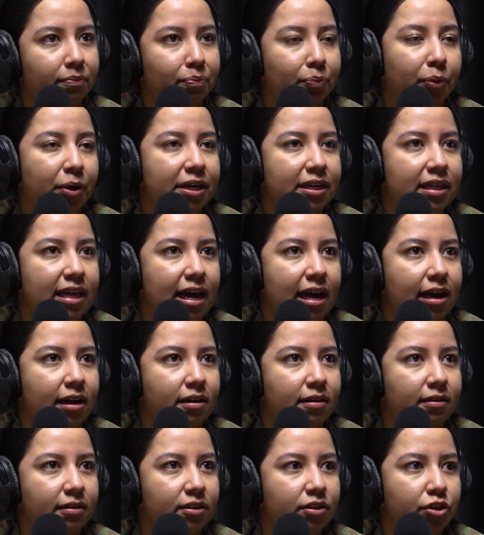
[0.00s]
bring
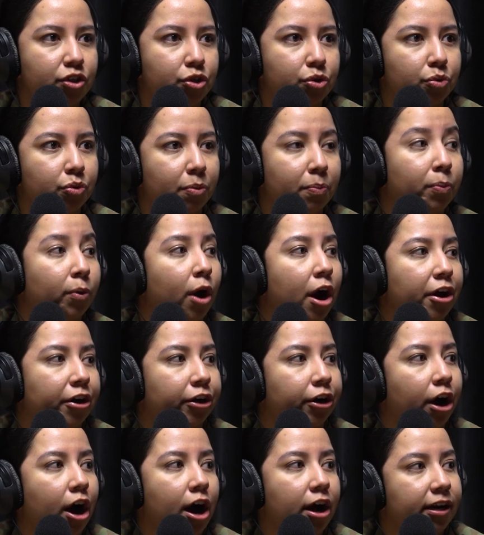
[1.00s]
that to a
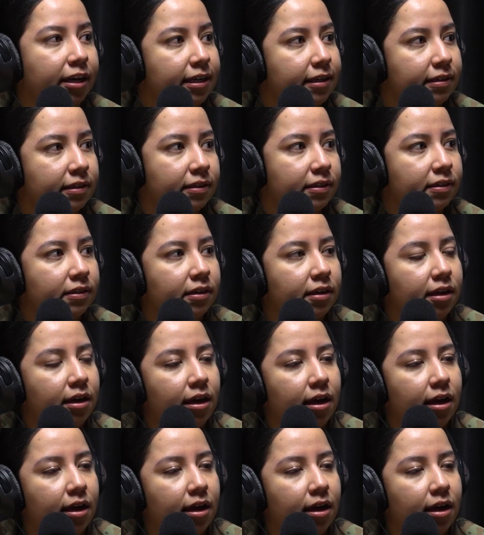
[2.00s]
broader audience.